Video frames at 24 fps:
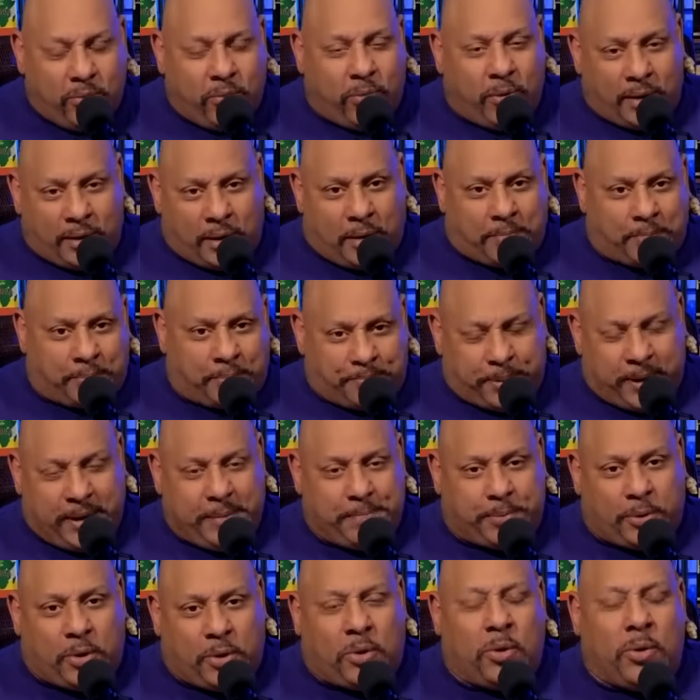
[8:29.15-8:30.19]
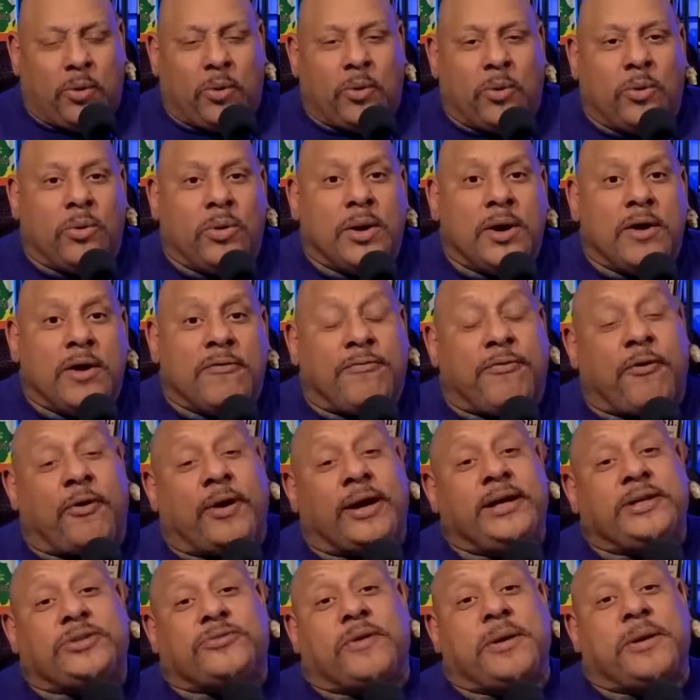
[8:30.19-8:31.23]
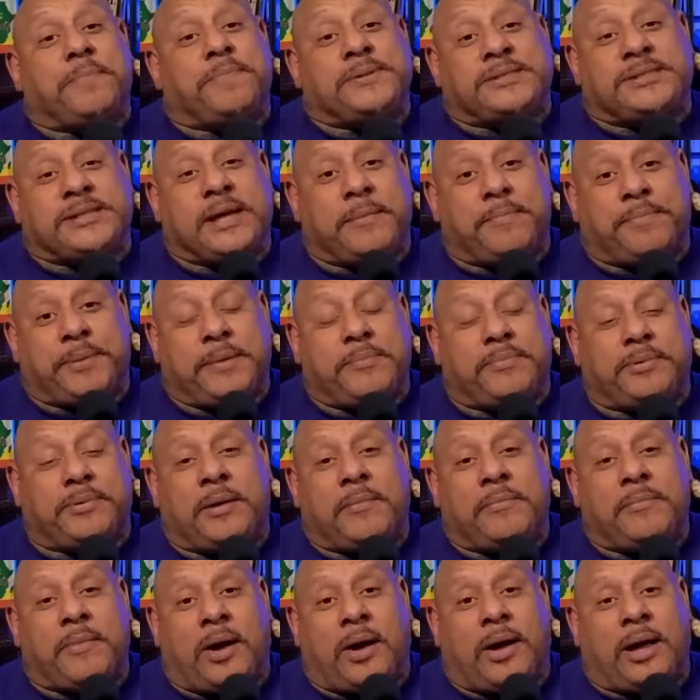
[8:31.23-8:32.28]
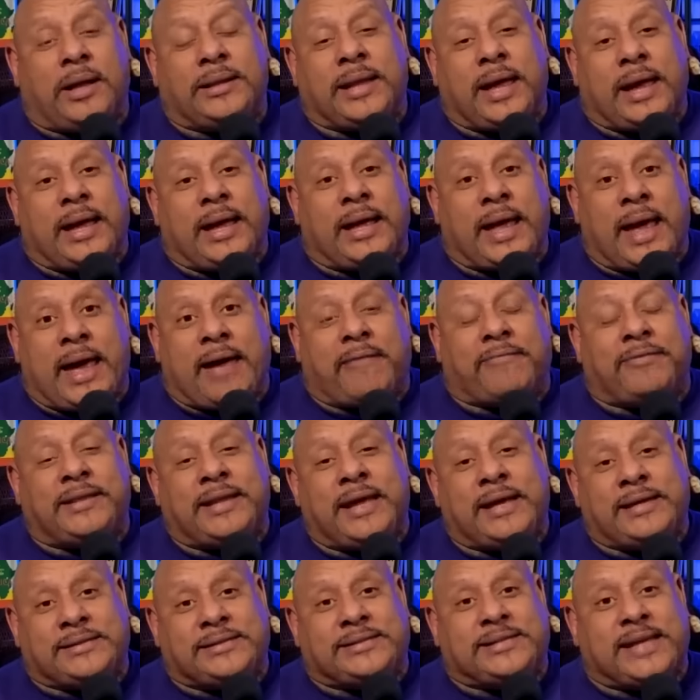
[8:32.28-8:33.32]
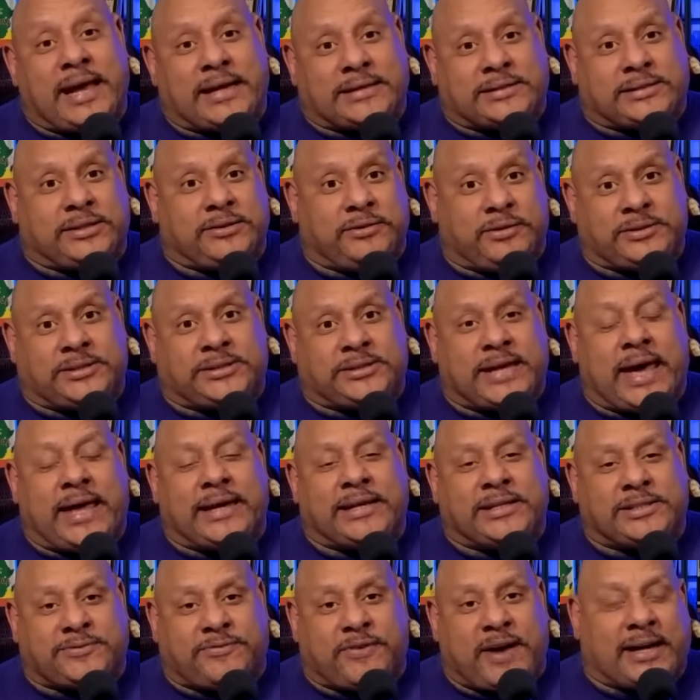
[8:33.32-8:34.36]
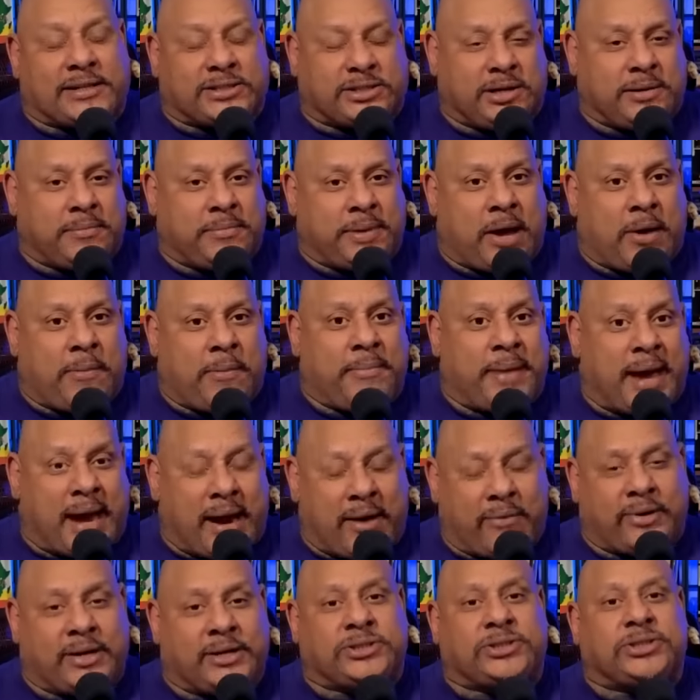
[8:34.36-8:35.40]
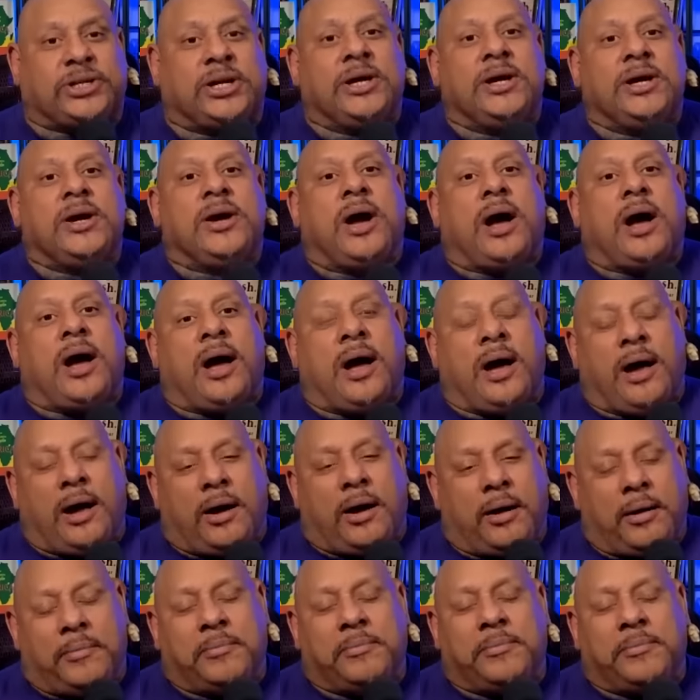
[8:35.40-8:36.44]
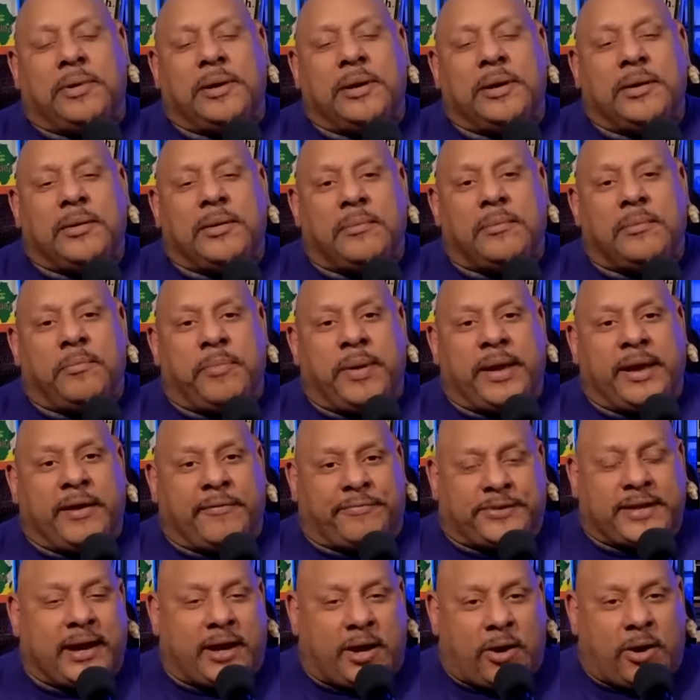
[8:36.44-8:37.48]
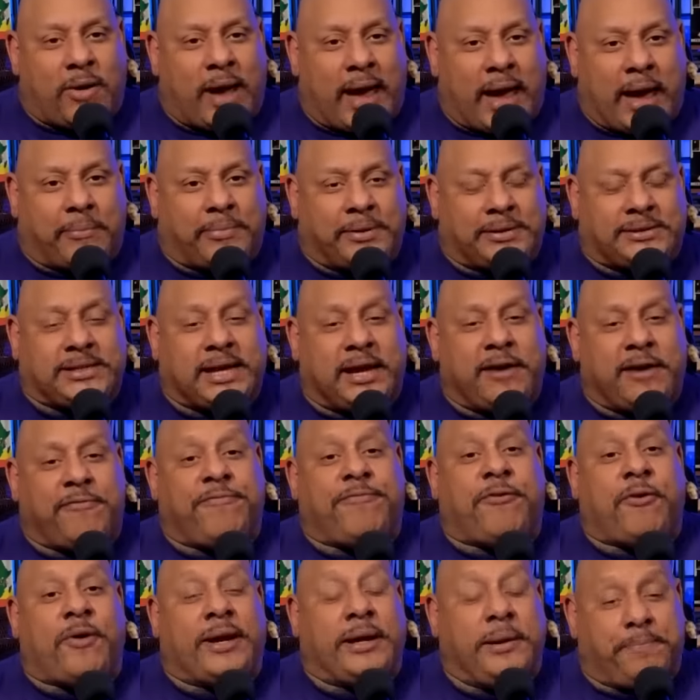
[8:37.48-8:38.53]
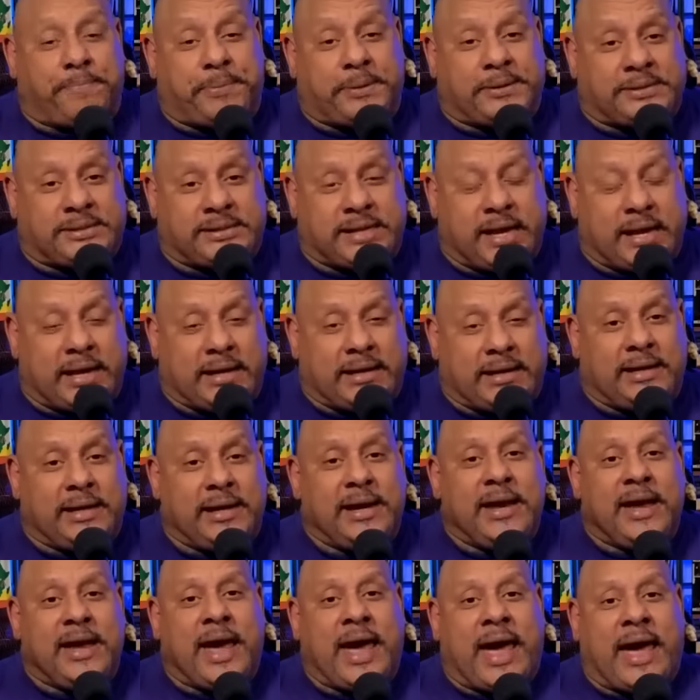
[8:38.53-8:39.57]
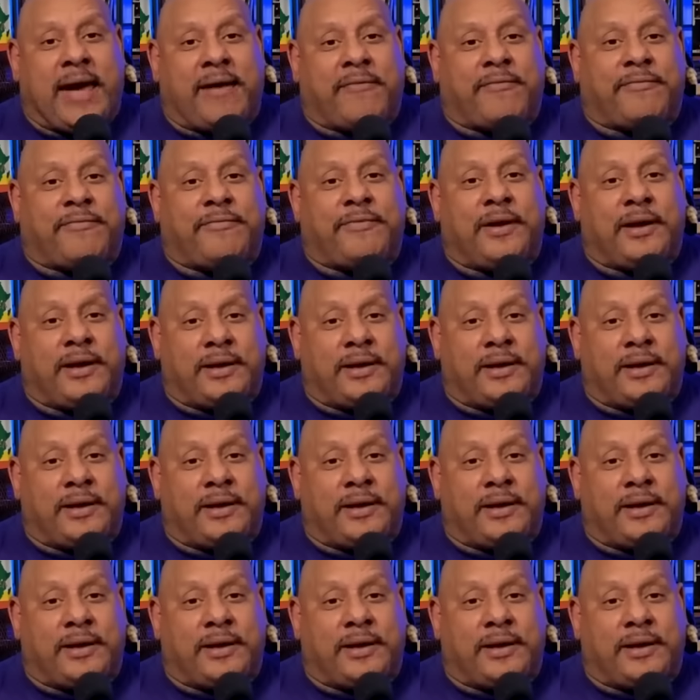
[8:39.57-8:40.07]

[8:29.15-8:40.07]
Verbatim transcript: Uh, people who 43% people are, are, have less satisfaction about marriage um if they cohabitate, 40% have